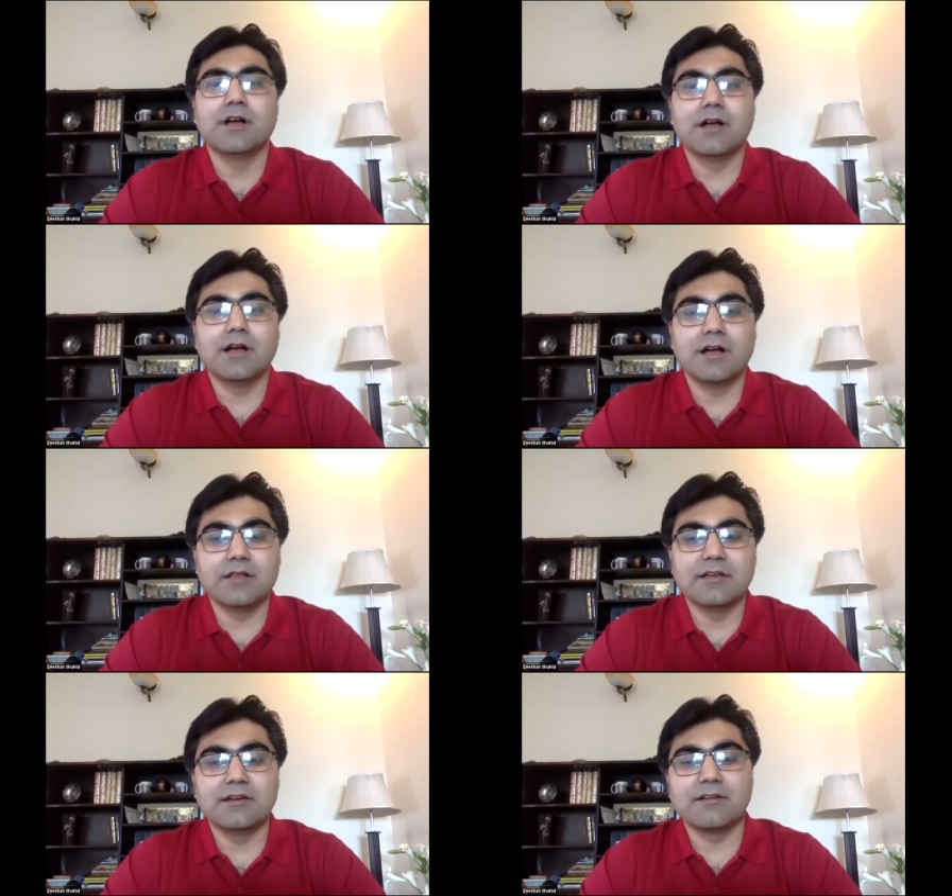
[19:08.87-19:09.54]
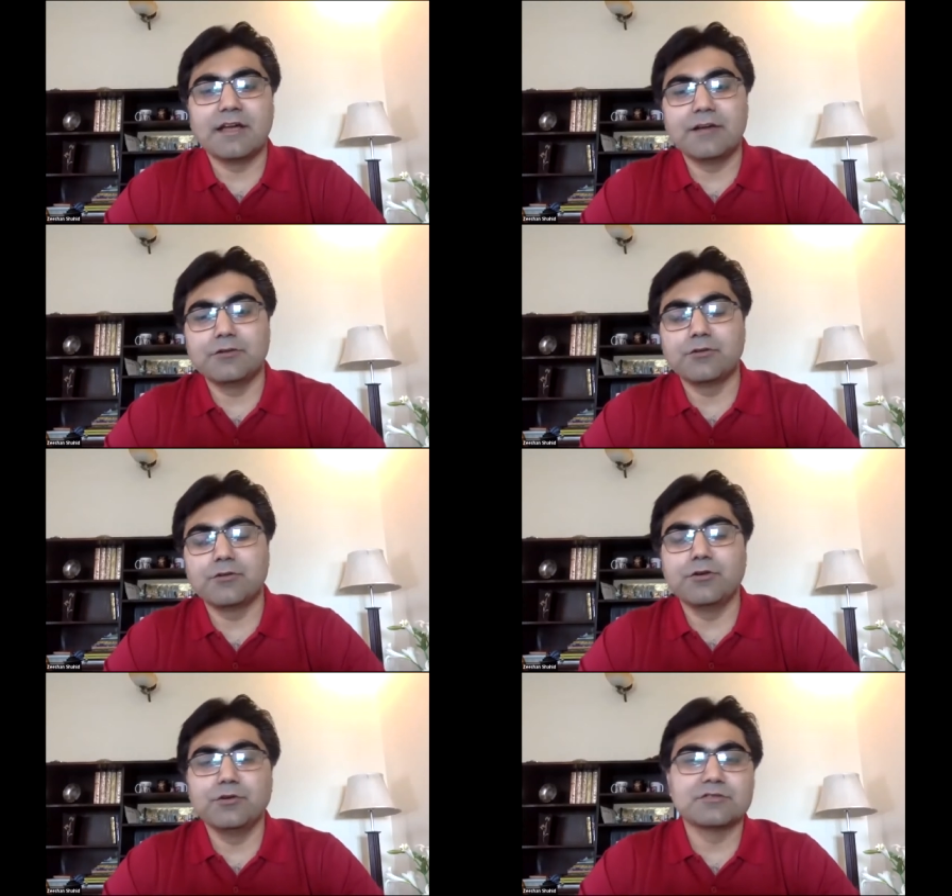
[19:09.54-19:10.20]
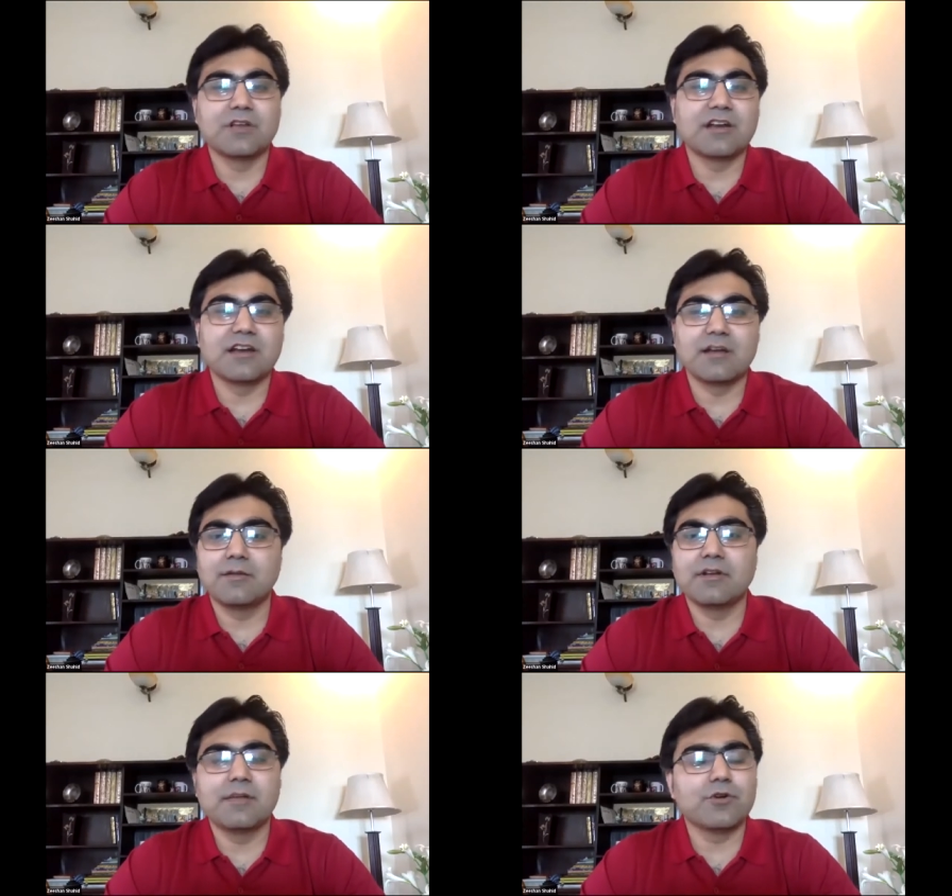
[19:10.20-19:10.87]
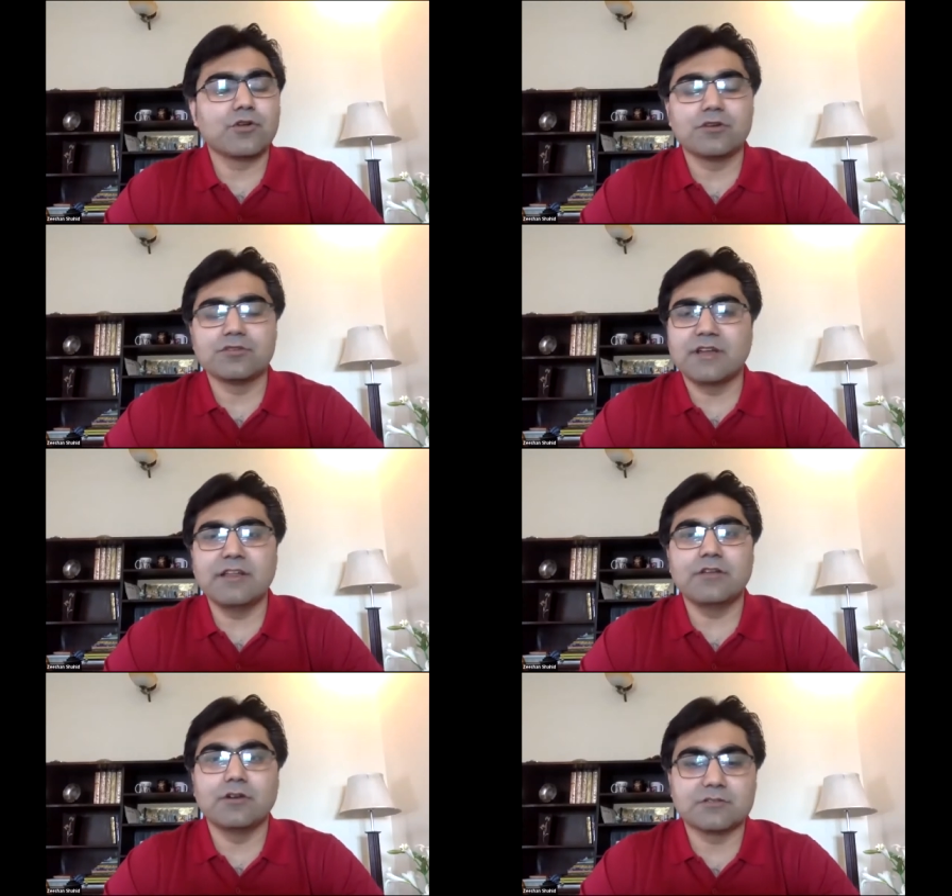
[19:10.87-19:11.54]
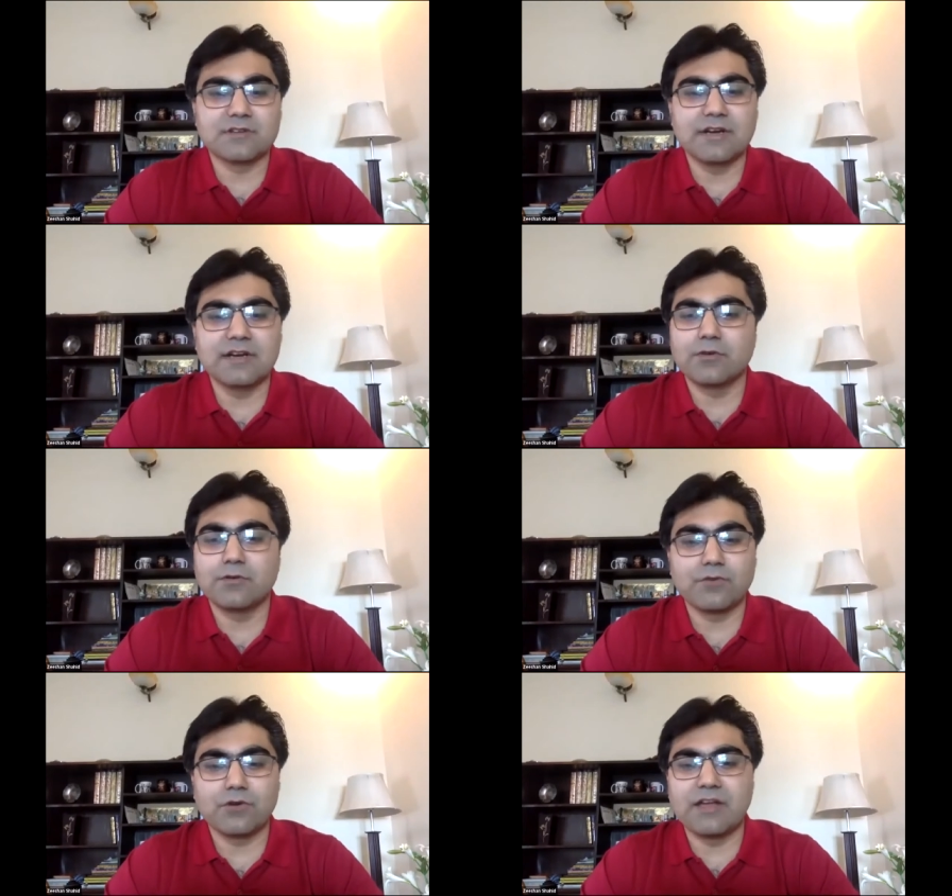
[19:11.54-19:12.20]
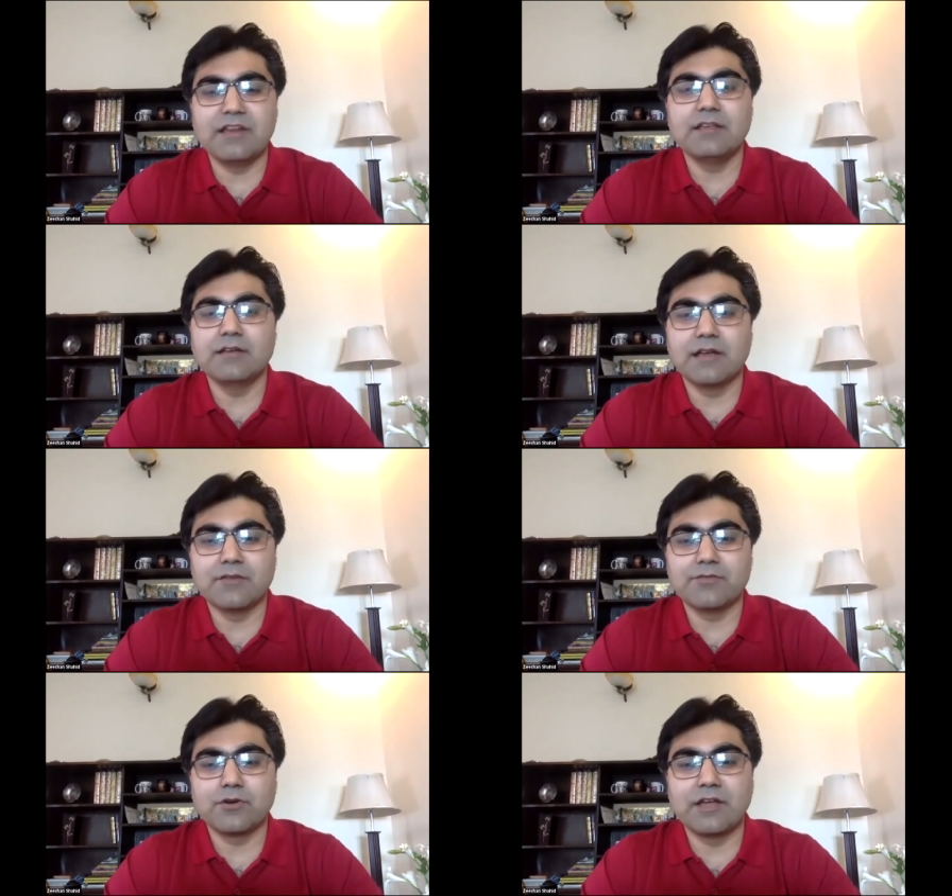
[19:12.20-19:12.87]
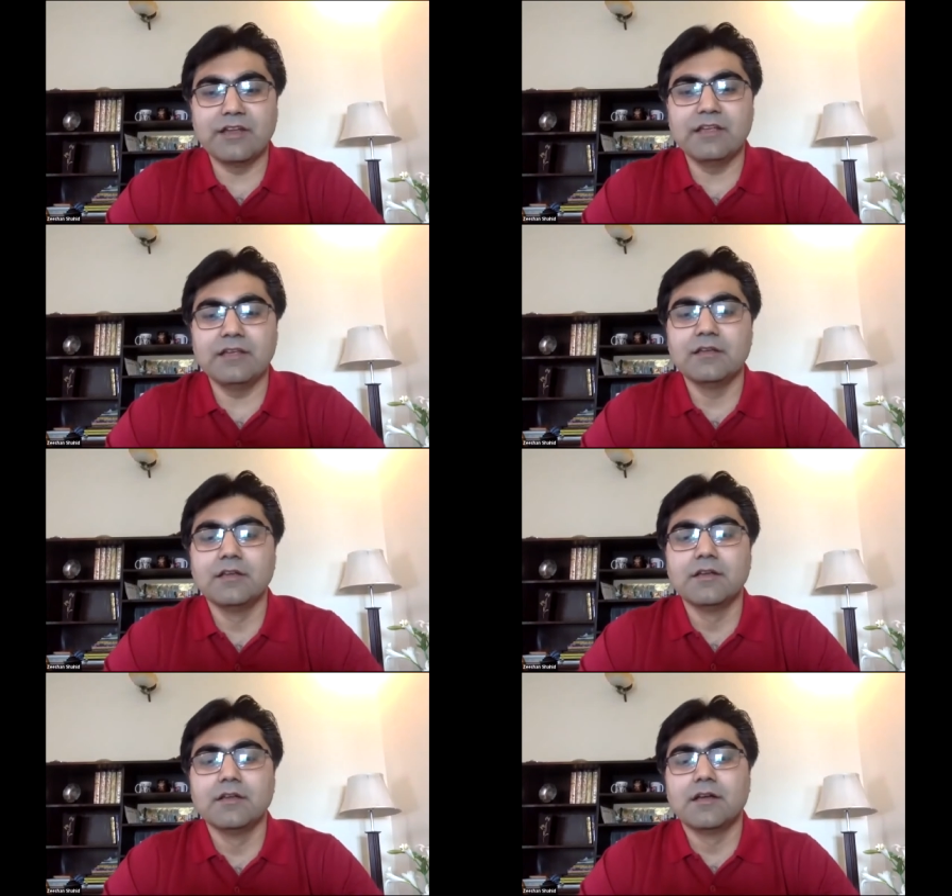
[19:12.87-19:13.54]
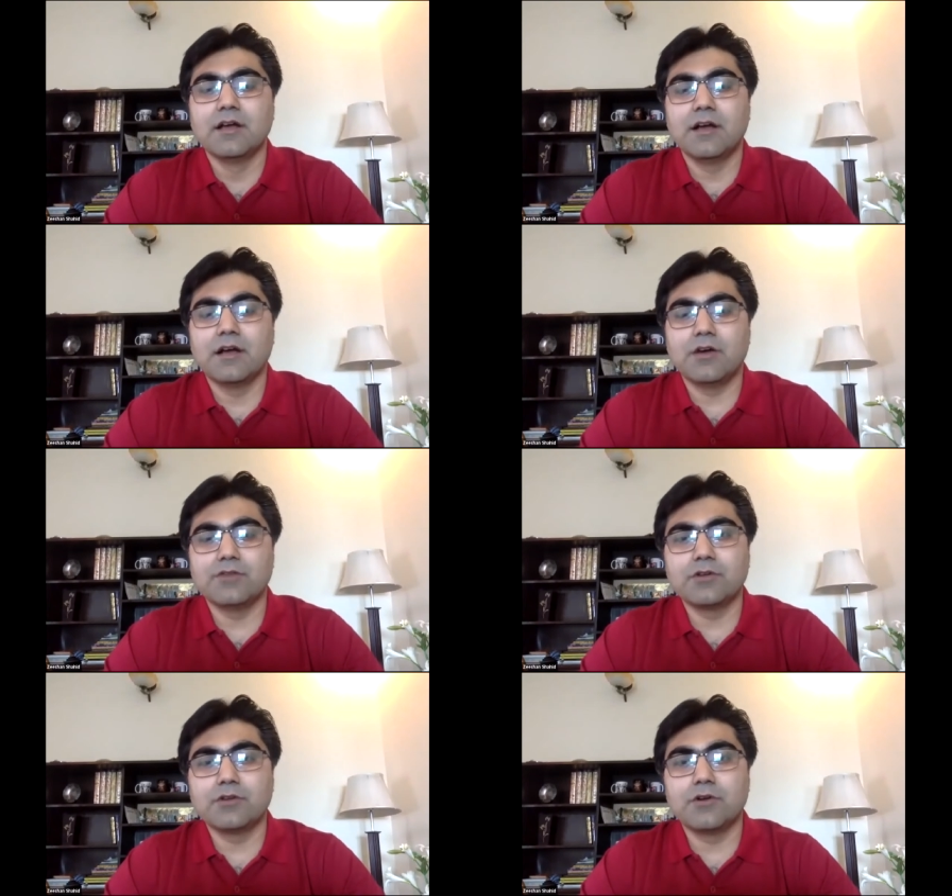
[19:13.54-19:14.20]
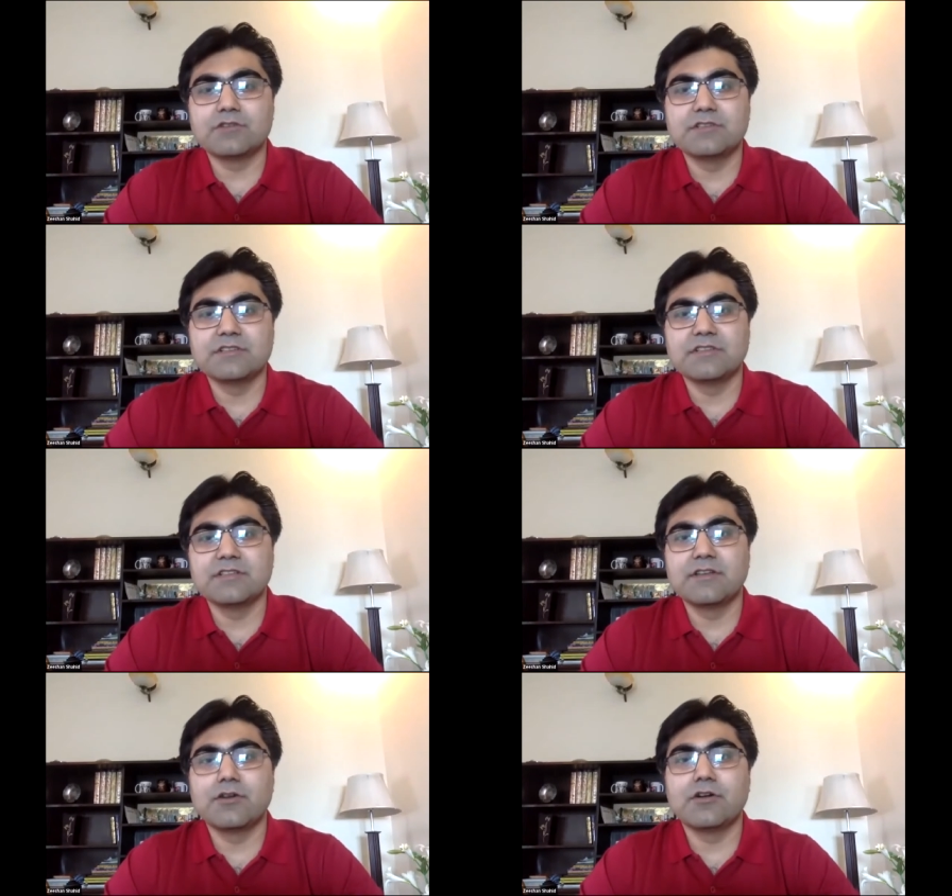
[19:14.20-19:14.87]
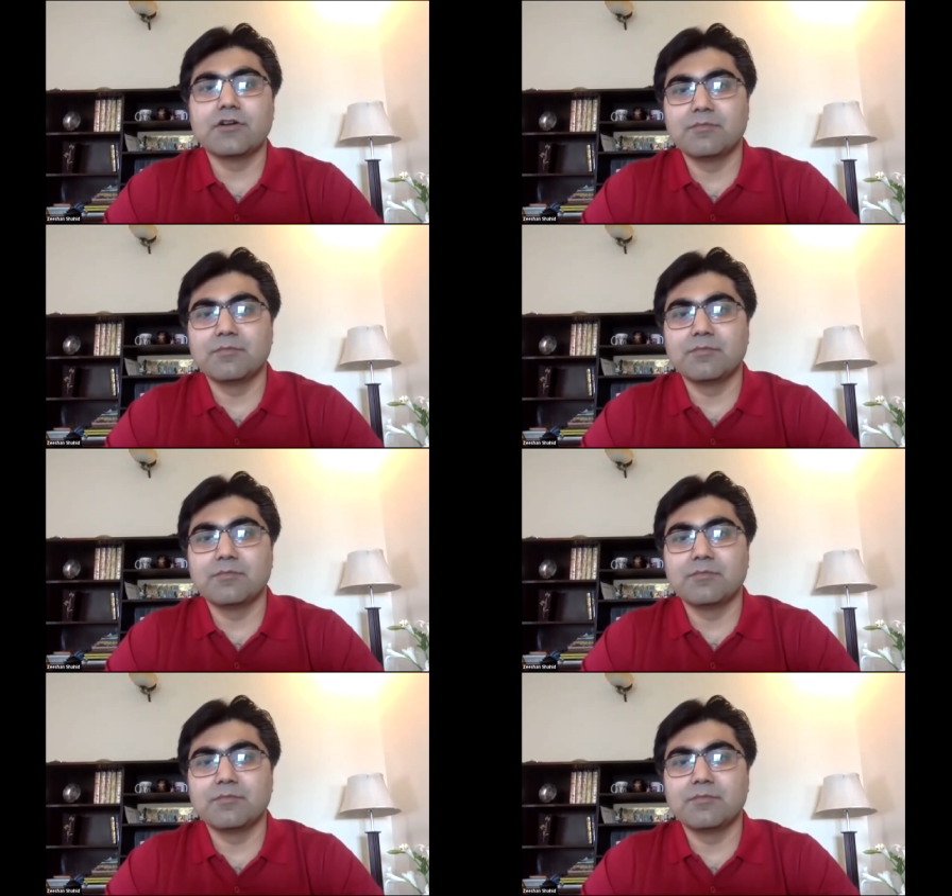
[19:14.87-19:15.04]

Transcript: uh, they're trying to reduce the labor cost or any cost right for for any uh, for any uh, of the cost reason they're not